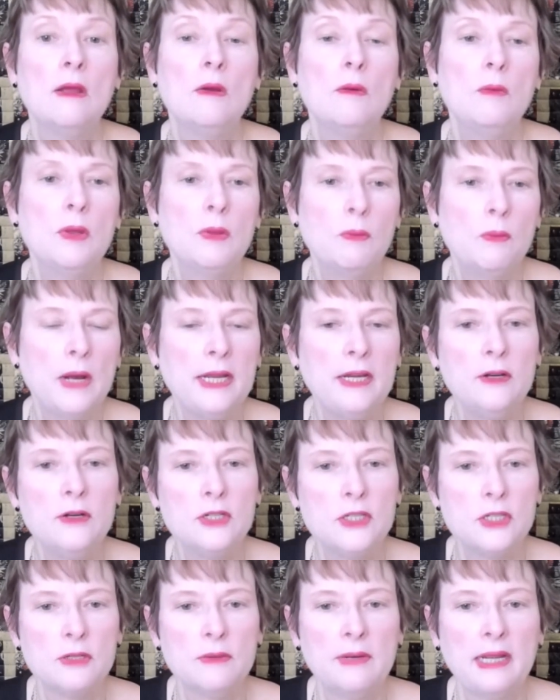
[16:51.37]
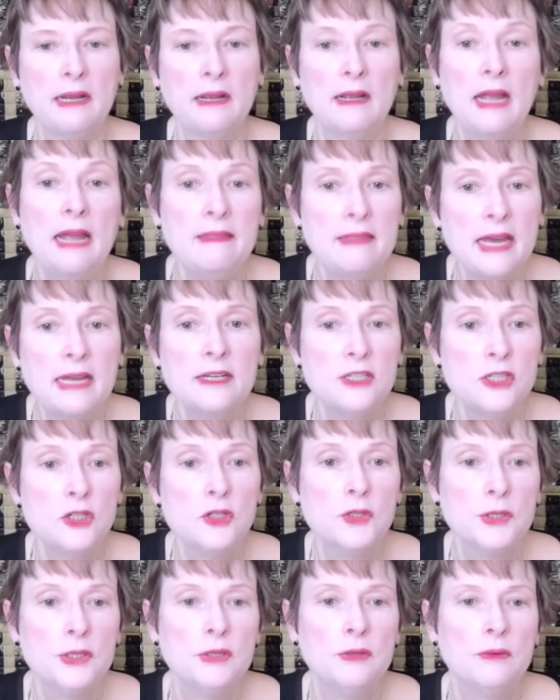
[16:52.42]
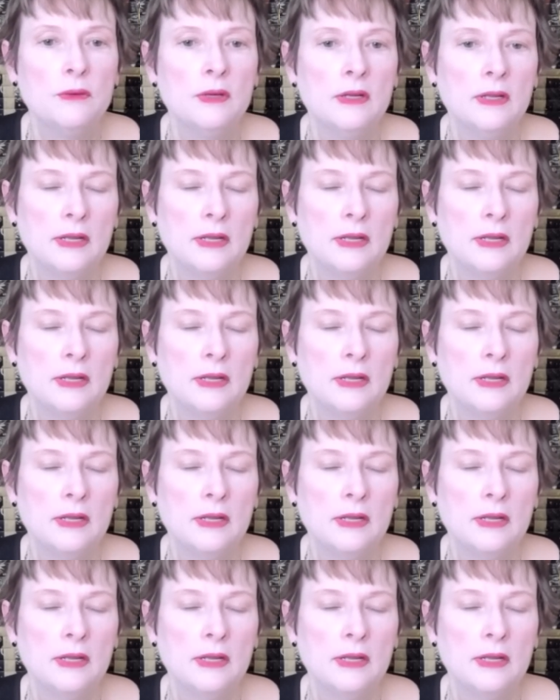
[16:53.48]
with what you're doing. And that is true.